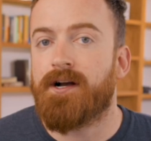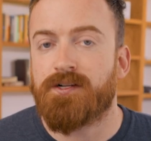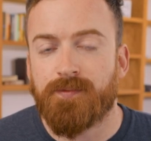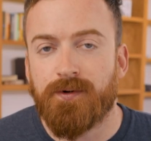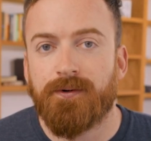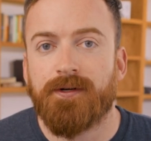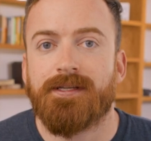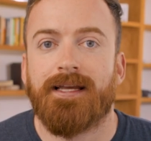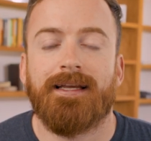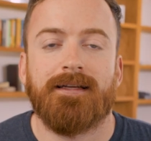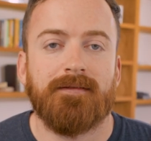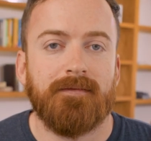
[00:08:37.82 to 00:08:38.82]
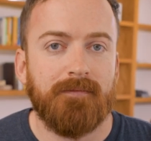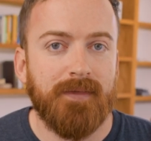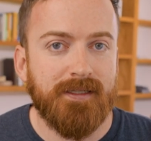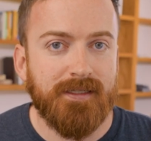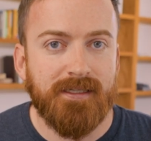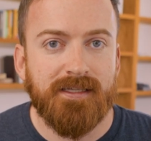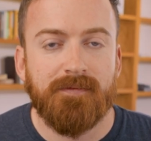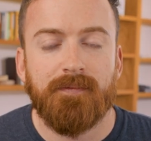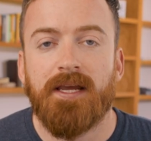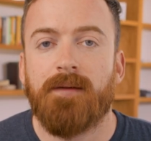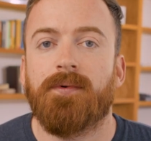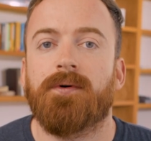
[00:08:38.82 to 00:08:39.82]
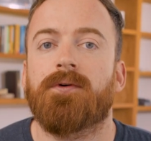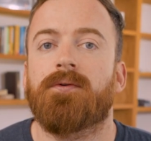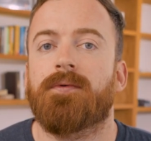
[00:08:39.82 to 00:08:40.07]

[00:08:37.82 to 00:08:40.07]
entrepreneurs and business people,